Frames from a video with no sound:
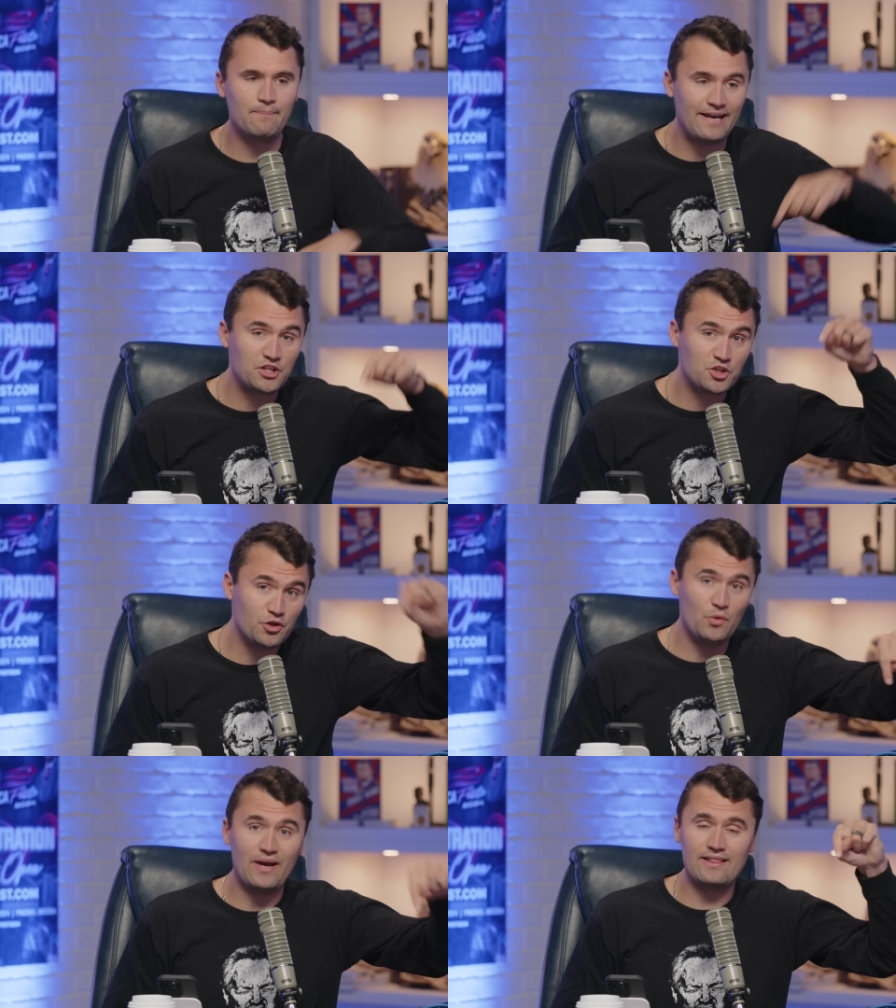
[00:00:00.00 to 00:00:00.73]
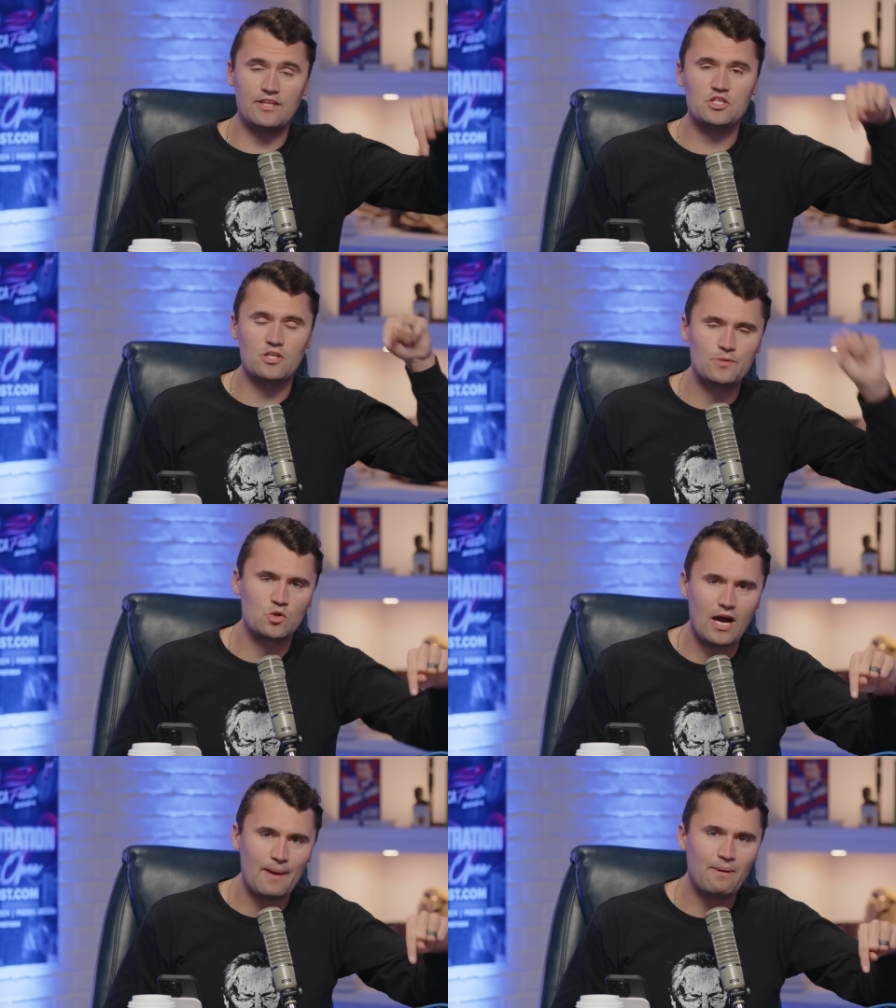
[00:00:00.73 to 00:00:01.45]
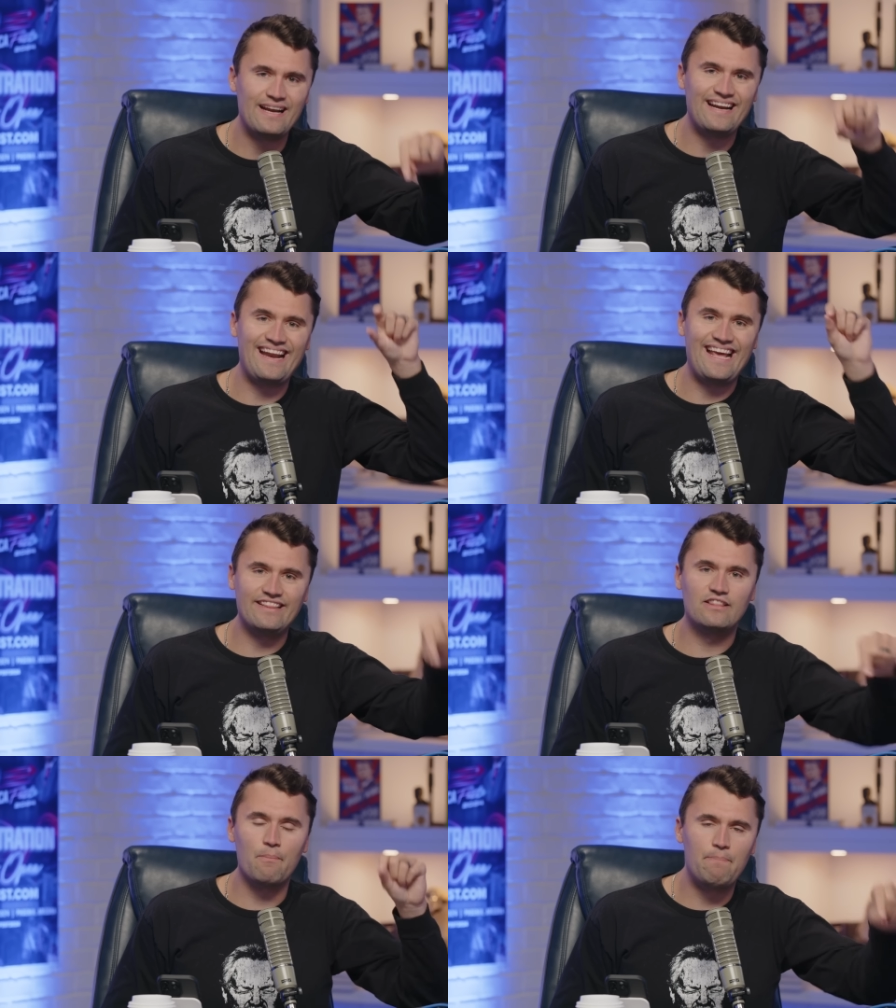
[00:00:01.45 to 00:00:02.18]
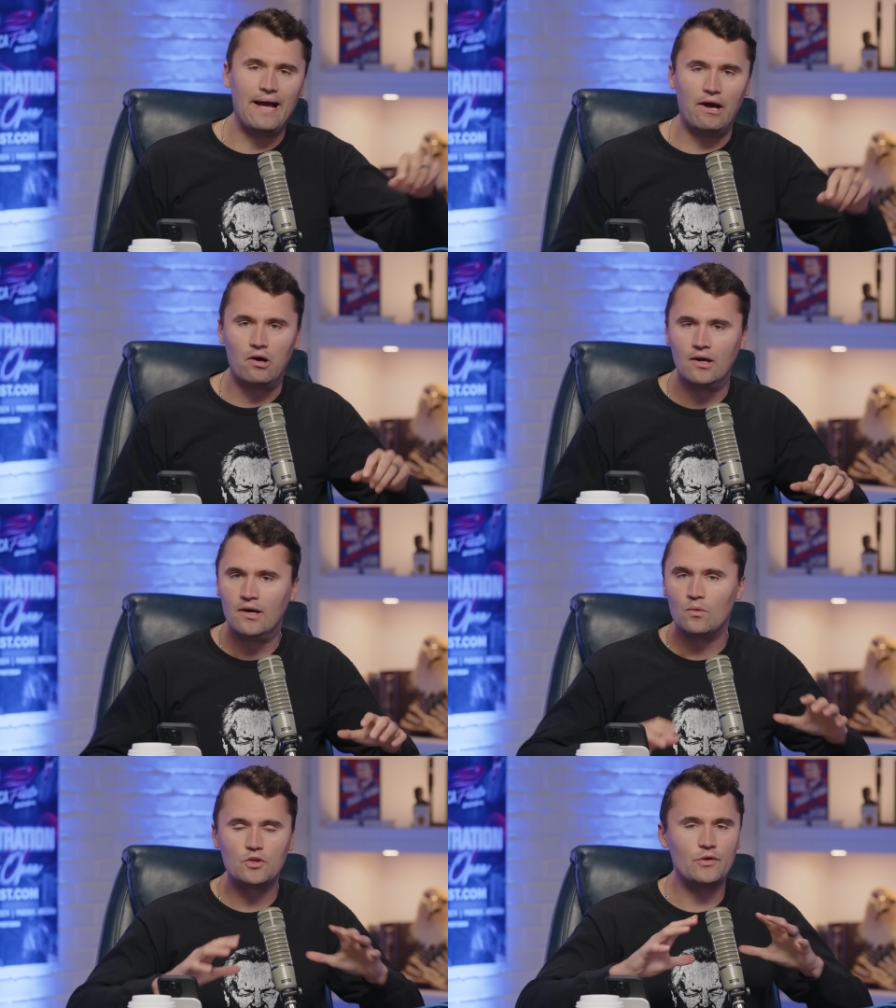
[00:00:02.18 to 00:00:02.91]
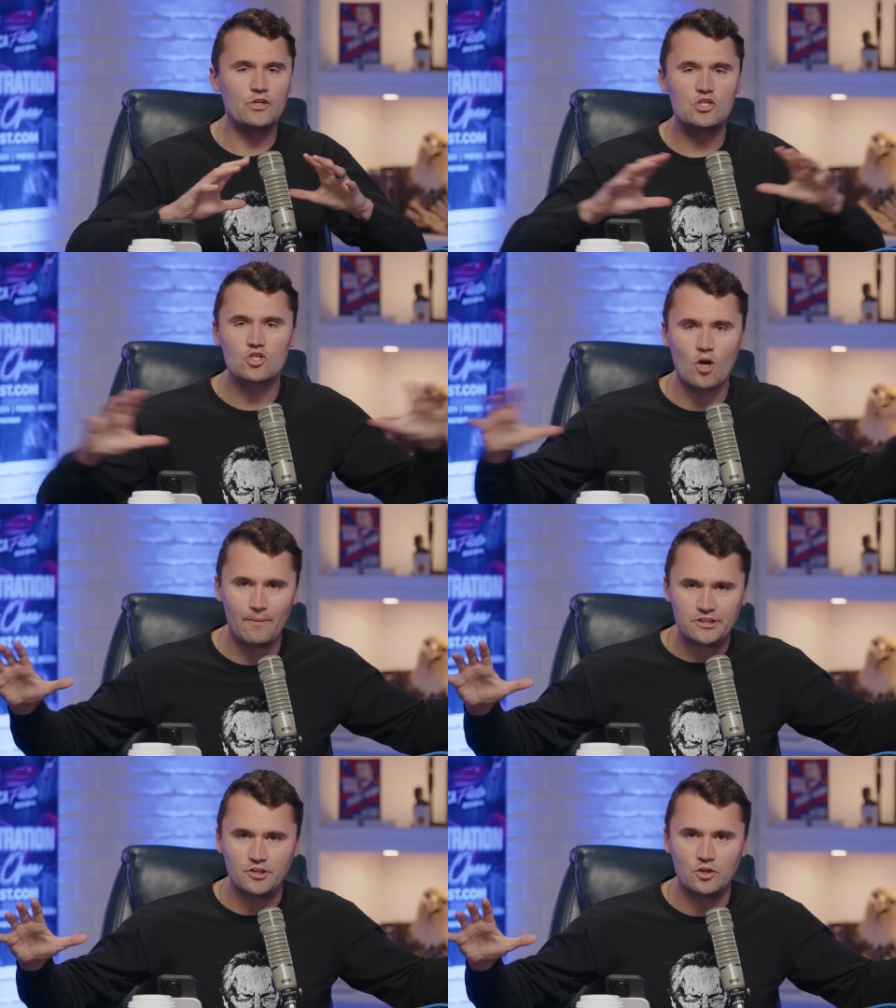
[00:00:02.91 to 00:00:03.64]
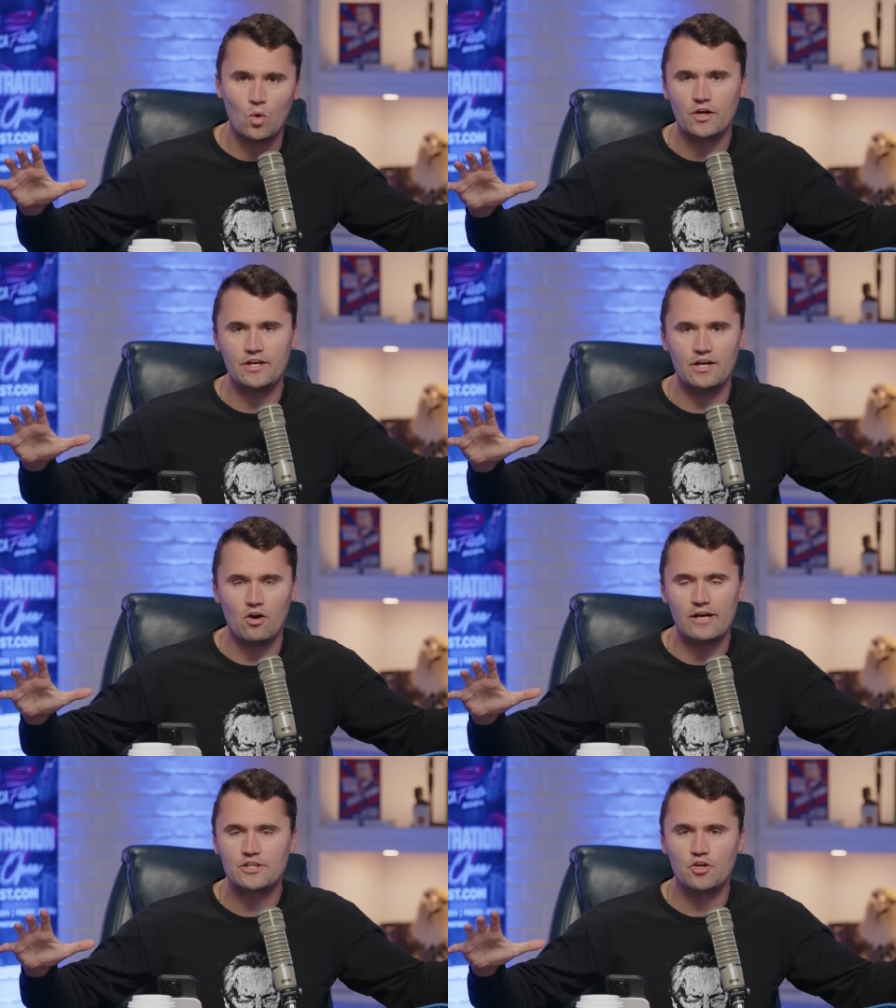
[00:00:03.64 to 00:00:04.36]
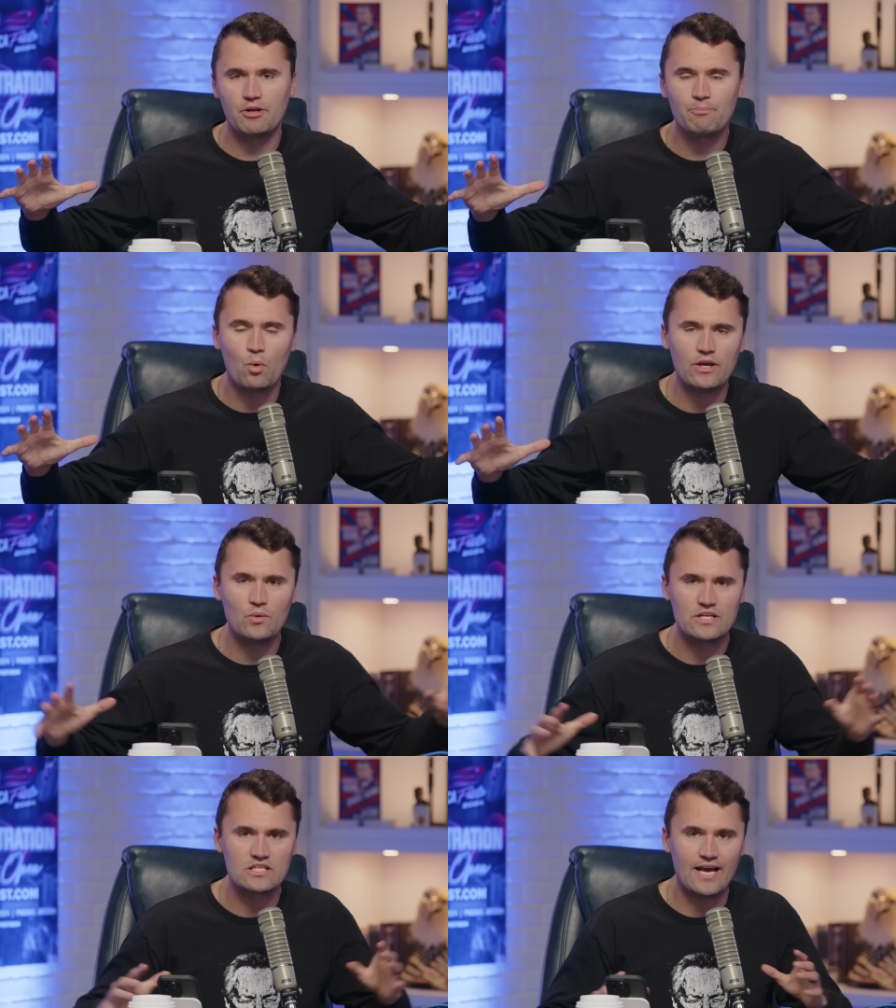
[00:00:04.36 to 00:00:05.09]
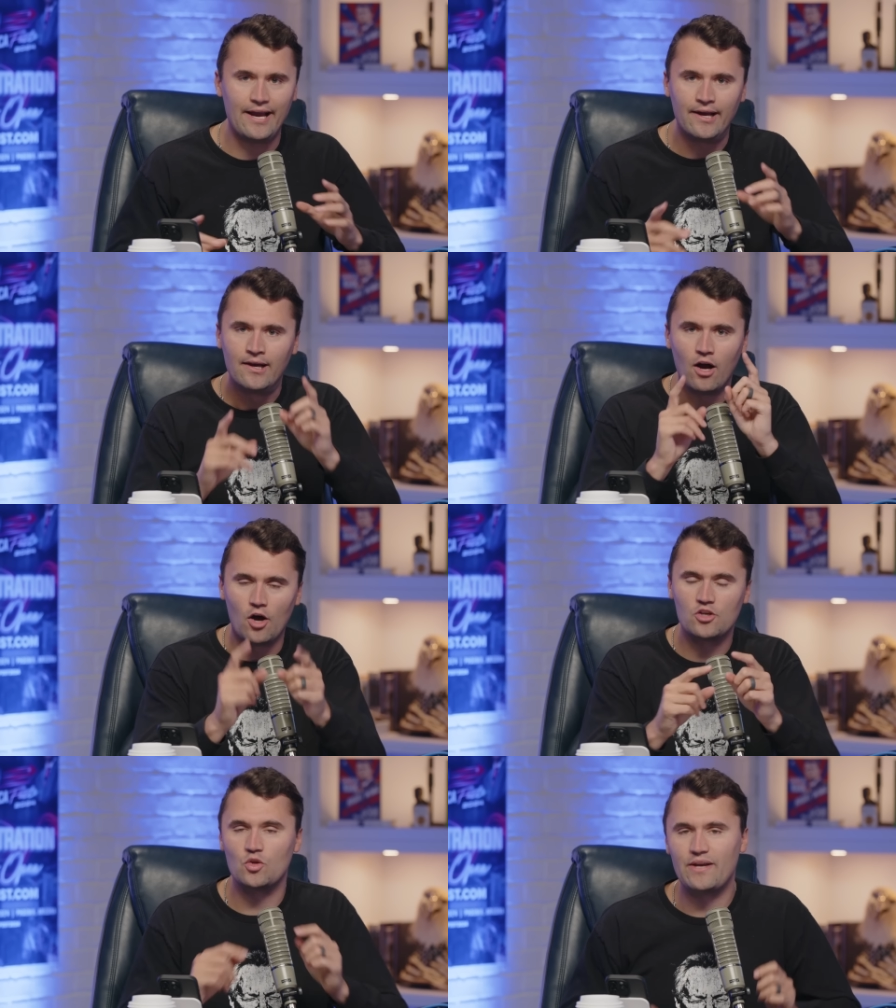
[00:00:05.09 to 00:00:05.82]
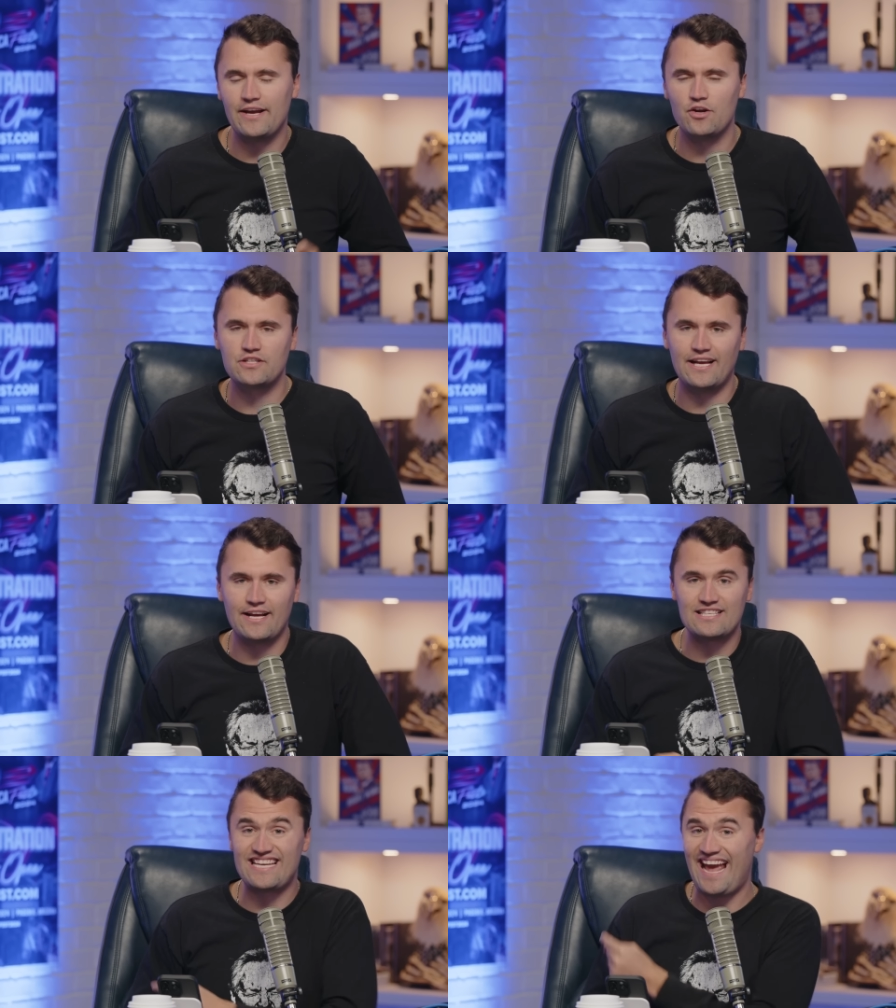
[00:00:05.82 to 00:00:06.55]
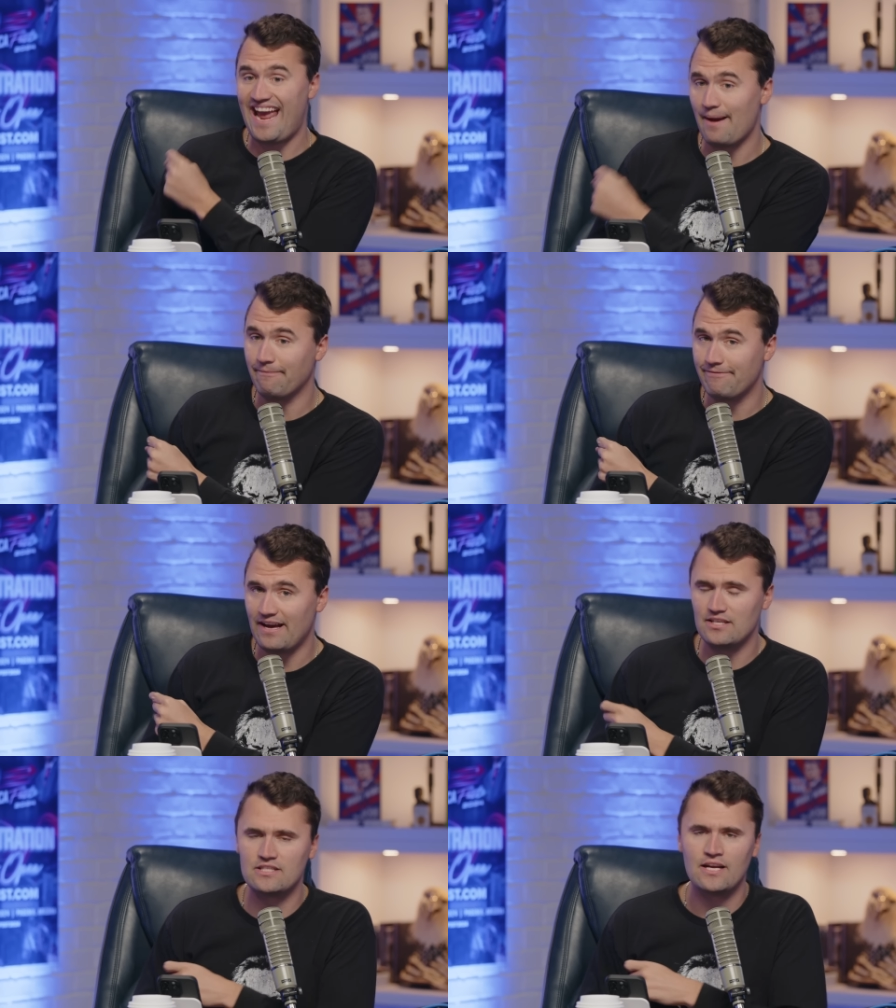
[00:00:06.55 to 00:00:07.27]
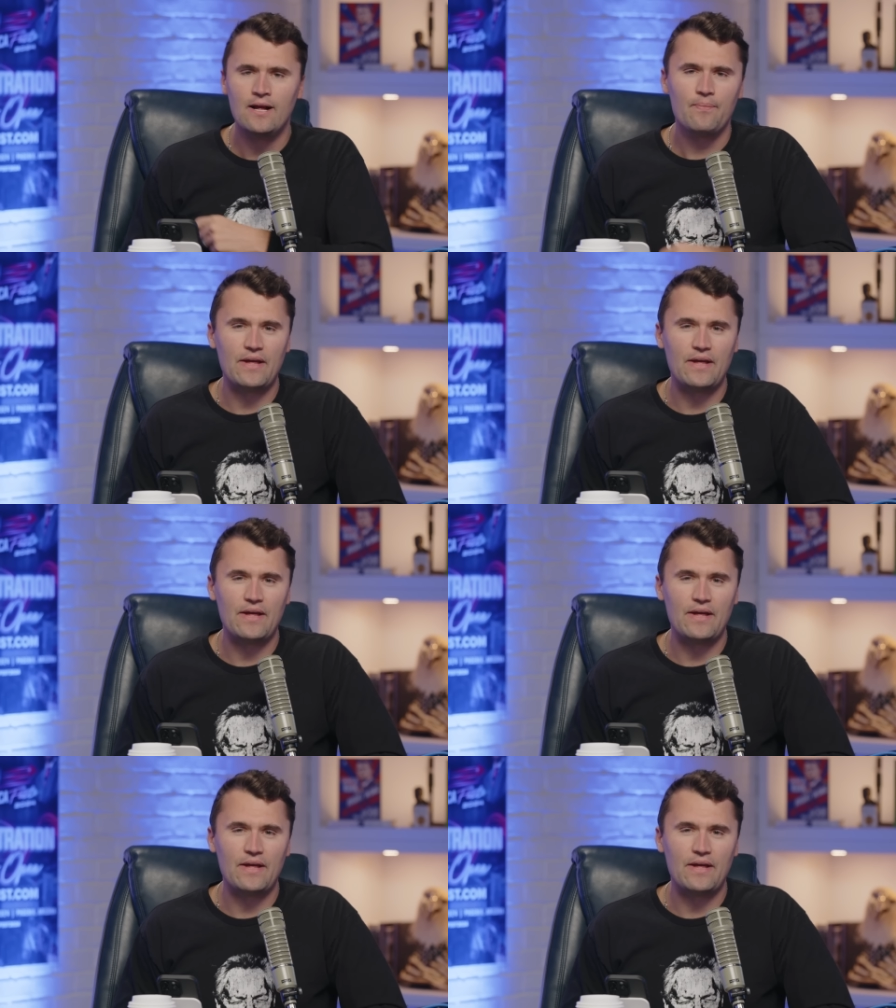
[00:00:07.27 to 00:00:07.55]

Make sure you hit the subscribe button and hit the bell. We're doing so much good work here at Turning Point USA. Also, get your tickets to AmFest.